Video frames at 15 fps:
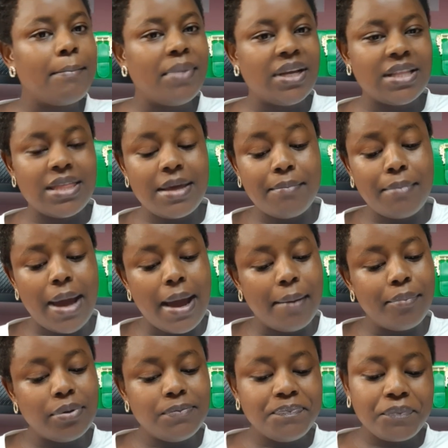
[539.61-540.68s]
pick them
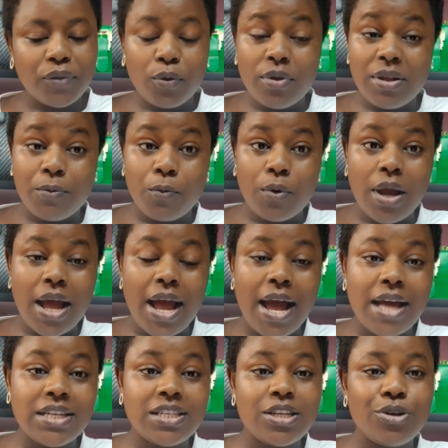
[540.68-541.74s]
up
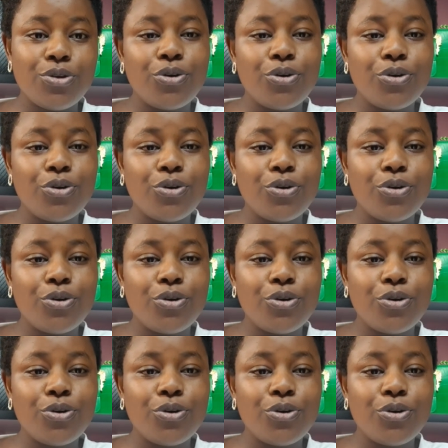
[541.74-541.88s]
at